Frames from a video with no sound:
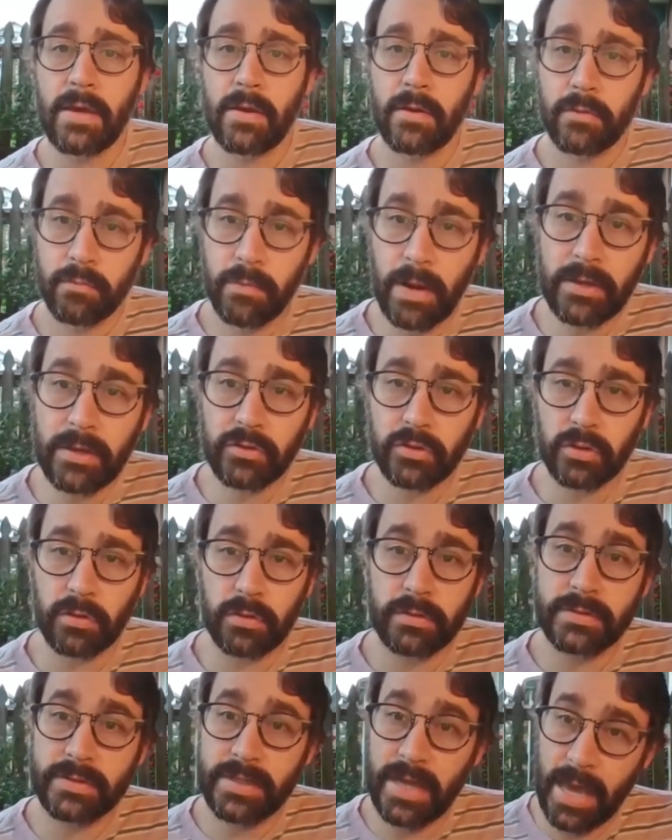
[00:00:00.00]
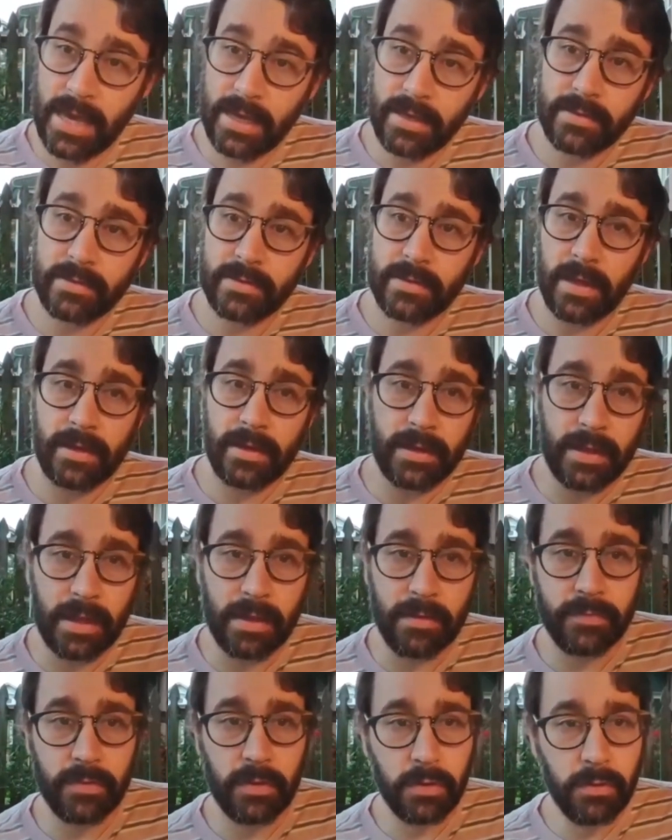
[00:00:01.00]
Rachel, takes and
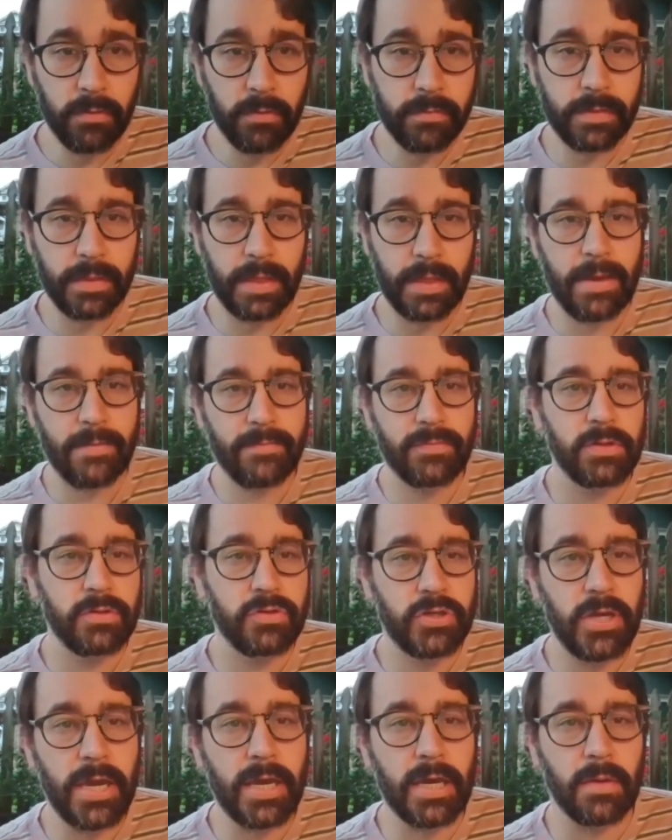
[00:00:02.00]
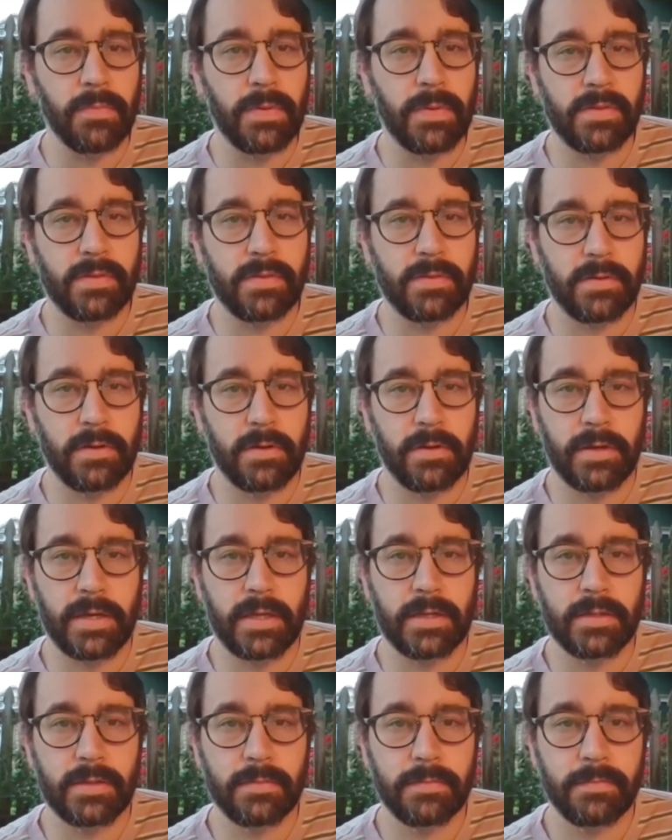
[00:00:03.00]
gives her slave to Jacob as a
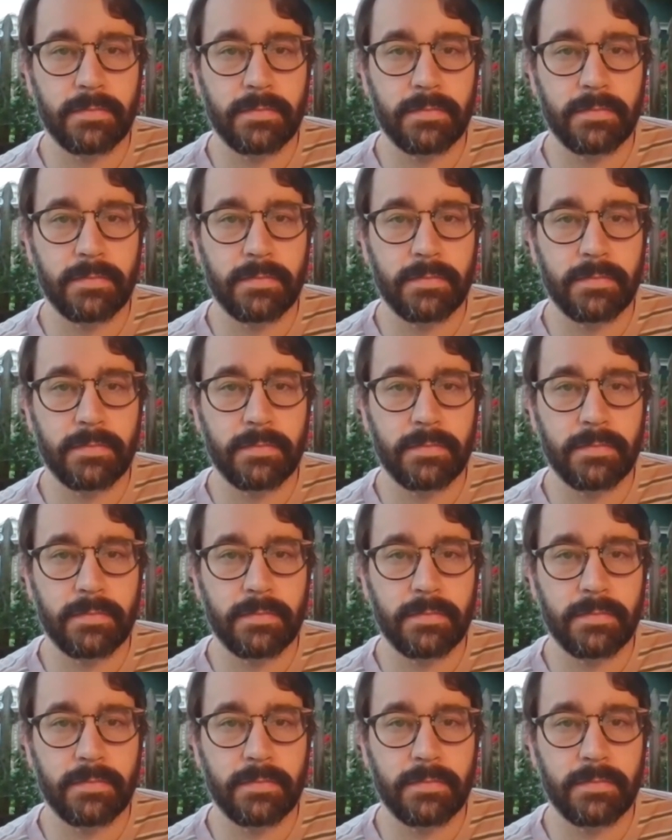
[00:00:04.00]
surrogate.